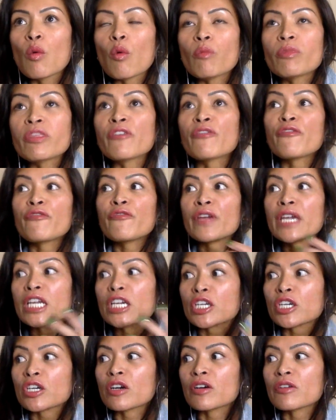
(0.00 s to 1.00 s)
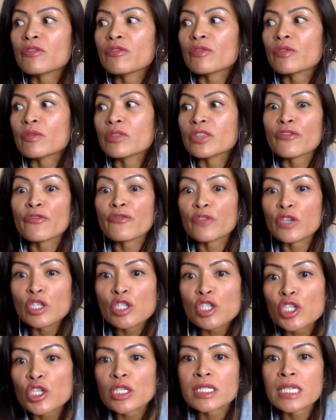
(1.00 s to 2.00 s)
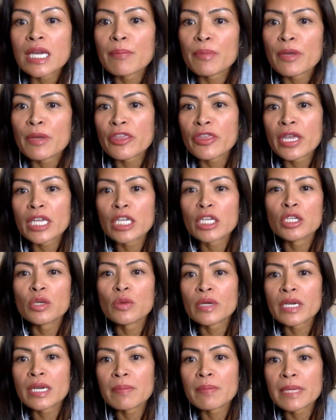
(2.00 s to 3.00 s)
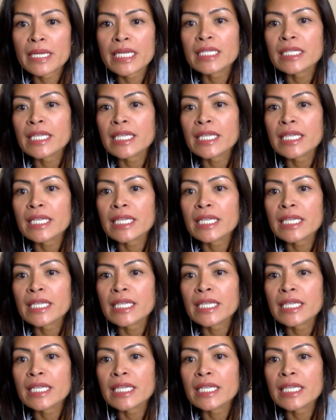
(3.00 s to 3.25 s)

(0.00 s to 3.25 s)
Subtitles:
the fear of the future type of thing. You know what I mean?